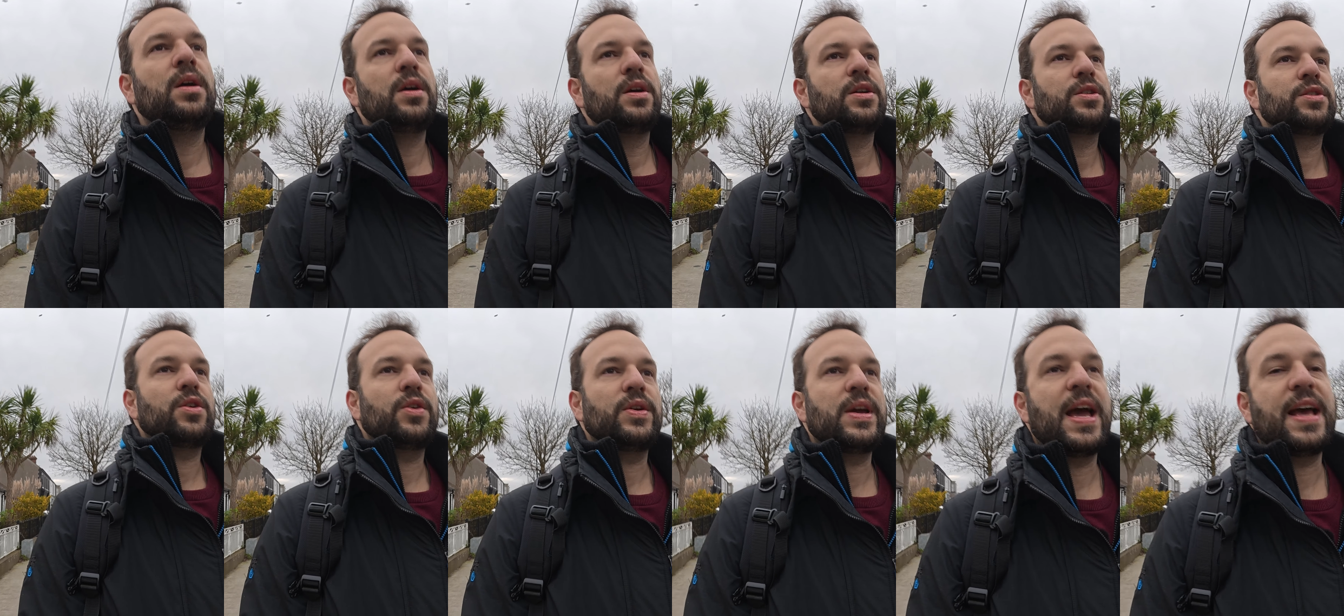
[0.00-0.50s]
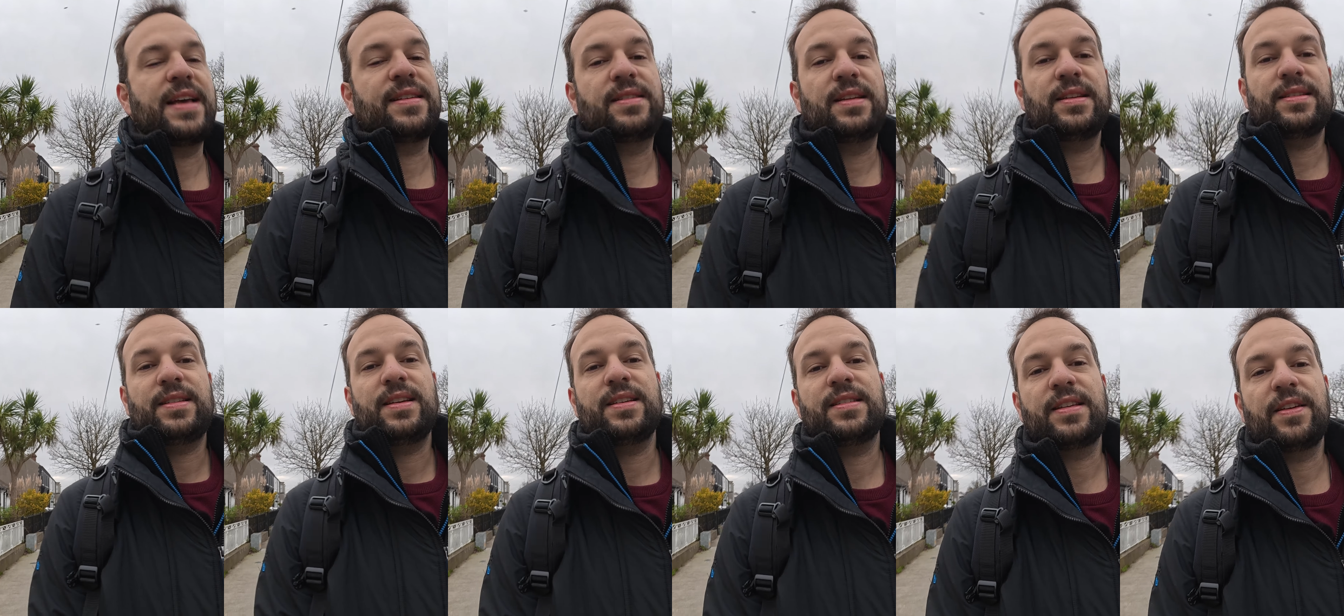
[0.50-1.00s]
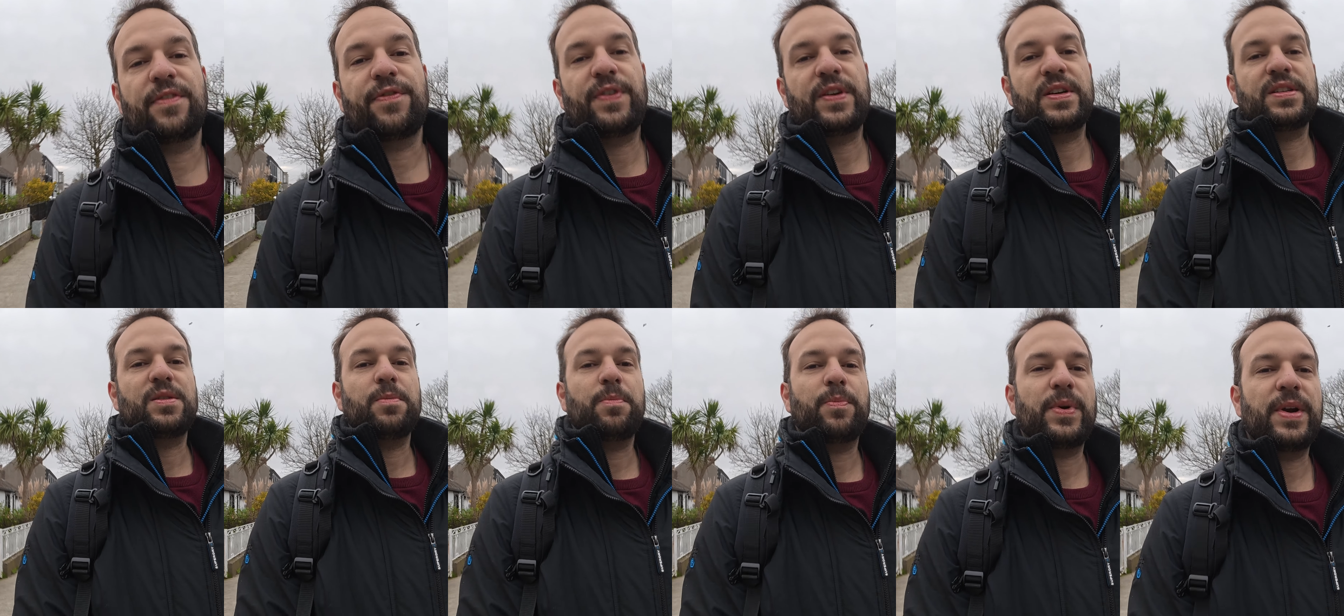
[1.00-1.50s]
So yes, this is the
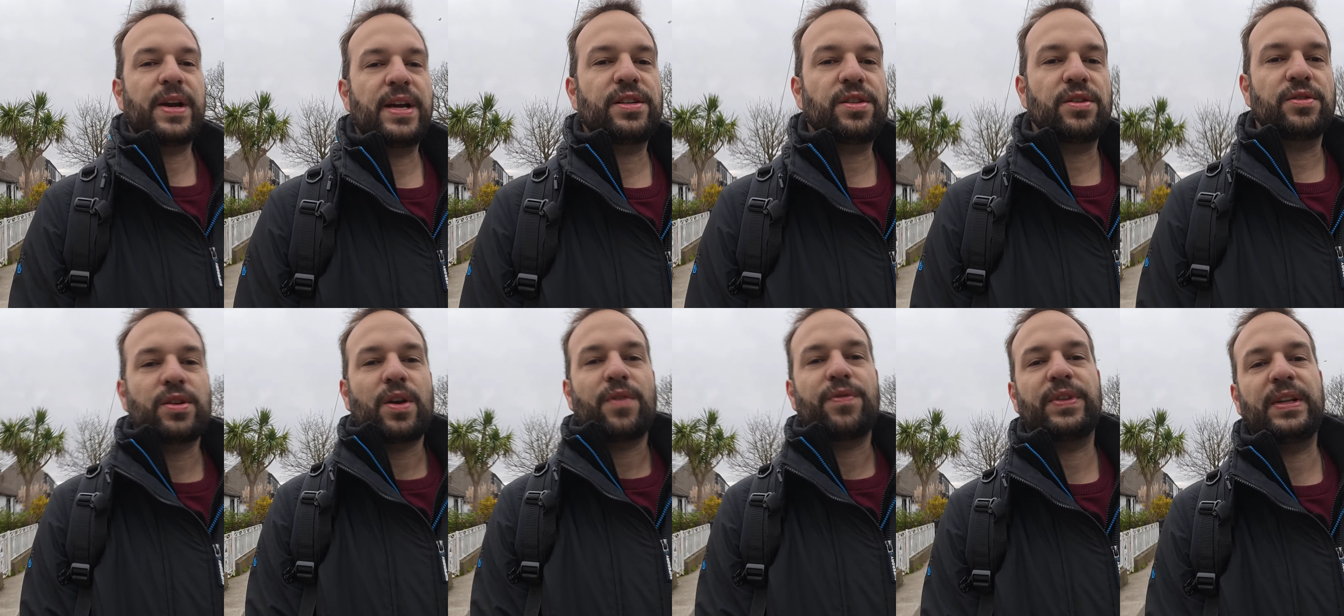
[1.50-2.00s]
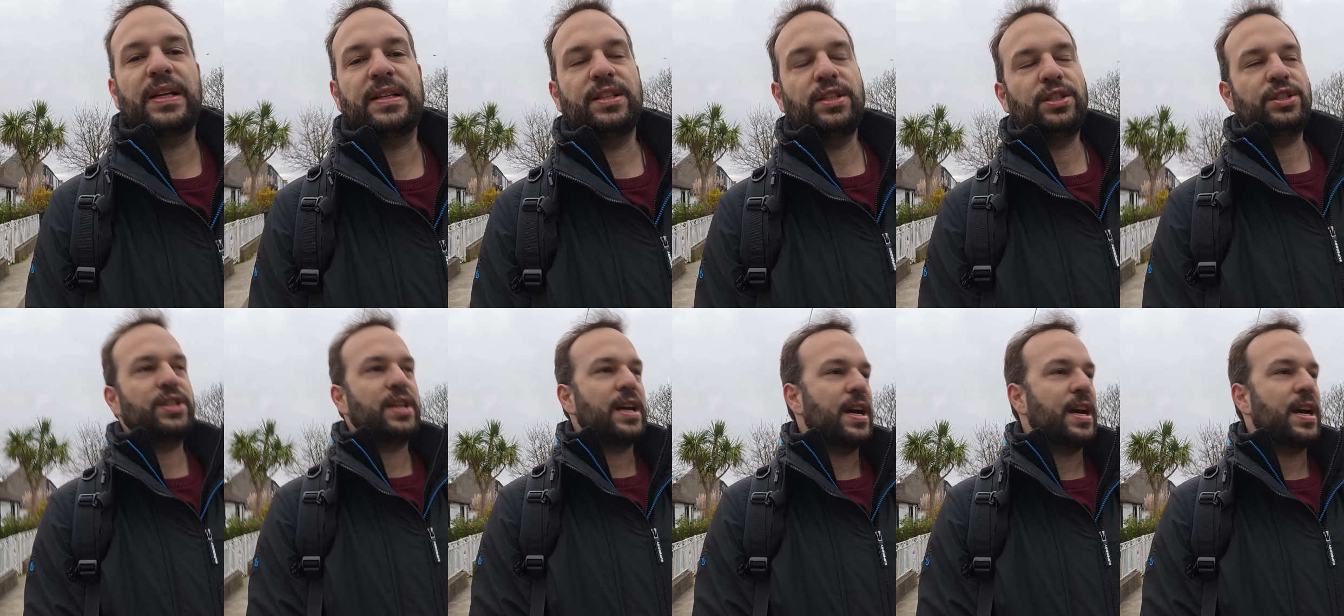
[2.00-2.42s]
first impressions of the DJI